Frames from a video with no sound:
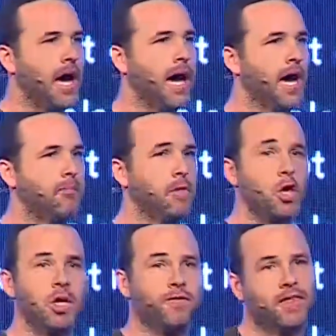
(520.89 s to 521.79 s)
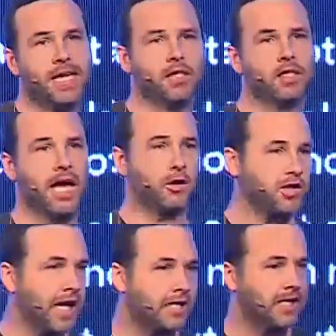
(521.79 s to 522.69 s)
You have things
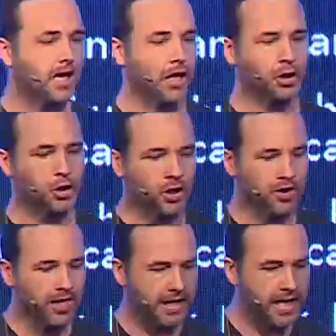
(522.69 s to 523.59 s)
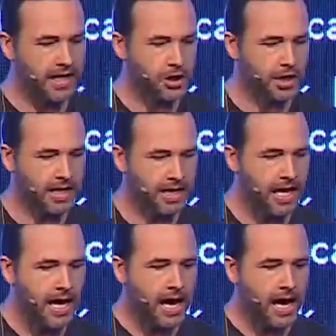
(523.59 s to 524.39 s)
outside of DDoS, user authentication.